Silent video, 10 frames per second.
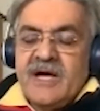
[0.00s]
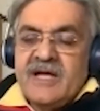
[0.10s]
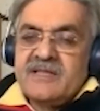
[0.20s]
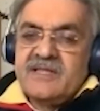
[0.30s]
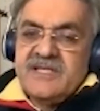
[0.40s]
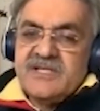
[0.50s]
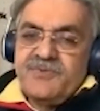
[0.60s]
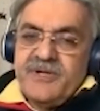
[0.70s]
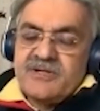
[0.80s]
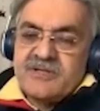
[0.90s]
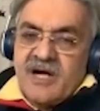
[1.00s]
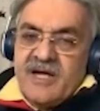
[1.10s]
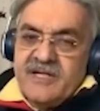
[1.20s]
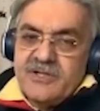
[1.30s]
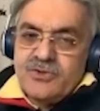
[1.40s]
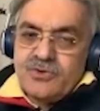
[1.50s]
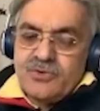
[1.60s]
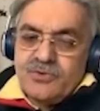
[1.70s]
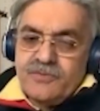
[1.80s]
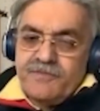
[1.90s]
And this we try and
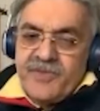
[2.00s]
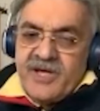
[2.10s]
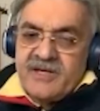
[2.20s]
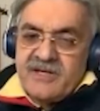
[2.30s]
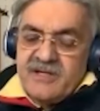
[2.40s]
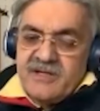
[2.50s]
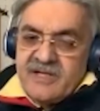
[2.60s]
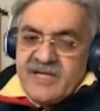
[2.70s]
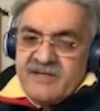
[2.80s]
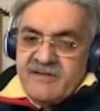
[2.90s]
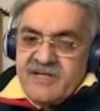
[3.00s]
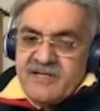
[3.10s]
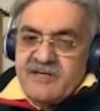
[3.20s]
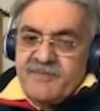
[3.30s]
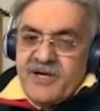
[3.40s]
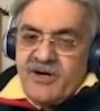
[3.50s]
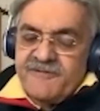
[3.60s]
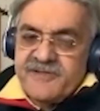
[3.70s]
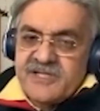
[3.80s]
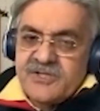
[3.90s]
do and get narrated by
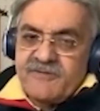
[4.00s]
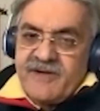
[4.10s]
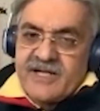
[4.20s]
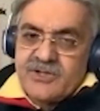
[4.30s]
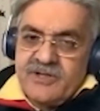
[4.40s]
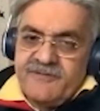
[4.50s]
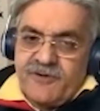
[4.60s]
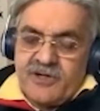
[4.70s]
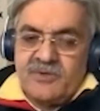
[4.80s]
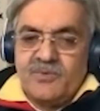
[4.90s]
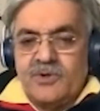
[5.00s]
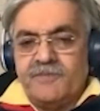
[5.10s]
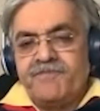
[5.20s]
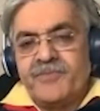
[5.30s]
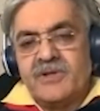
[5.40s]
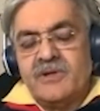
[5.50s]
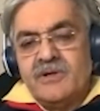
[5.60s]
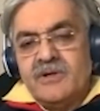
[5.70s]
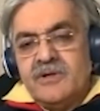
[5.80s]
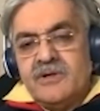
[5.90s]
officers who have actually fought the war.
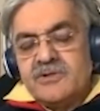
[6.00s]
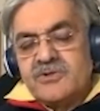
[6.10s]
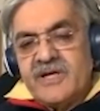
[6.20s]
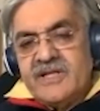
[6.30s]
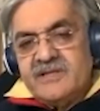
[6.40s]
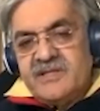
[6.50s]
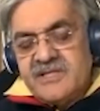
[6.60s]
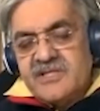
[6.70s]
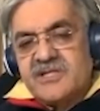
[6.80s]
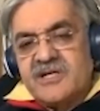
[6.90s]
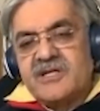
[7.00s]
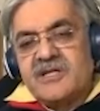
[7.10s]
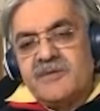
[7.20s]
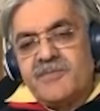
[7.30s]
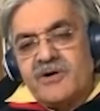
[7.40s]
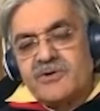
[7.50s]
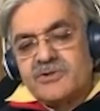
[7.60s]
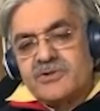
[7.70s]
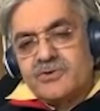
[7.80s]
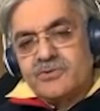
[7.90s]
So in this journey, about
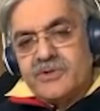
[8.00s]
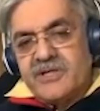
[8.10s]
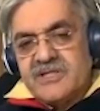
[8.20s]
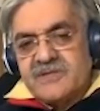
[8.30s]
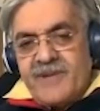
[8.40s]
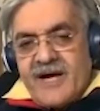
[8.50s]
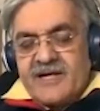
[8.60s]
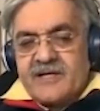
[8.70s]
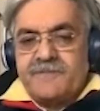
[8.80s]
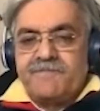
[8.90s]
2 years back,